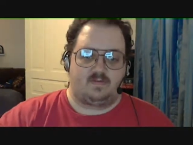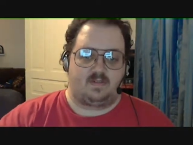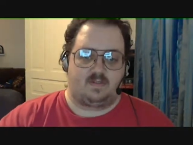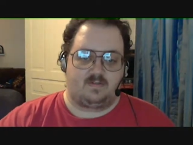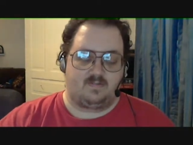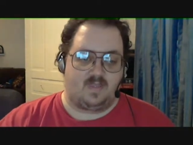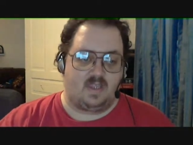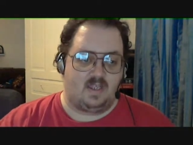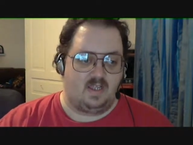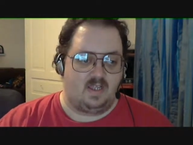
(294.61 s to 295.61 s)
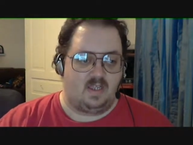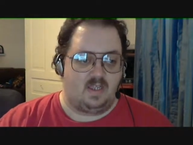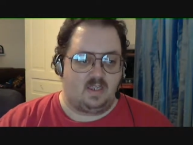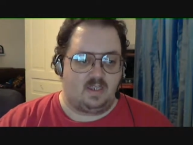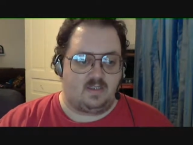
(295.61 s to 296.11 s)
So
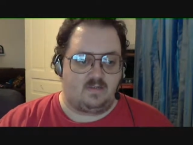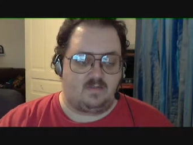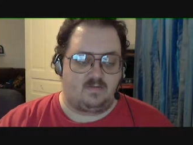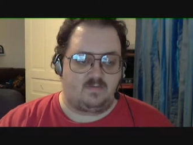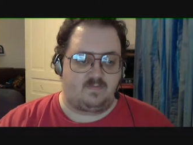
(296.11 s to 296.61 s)
that's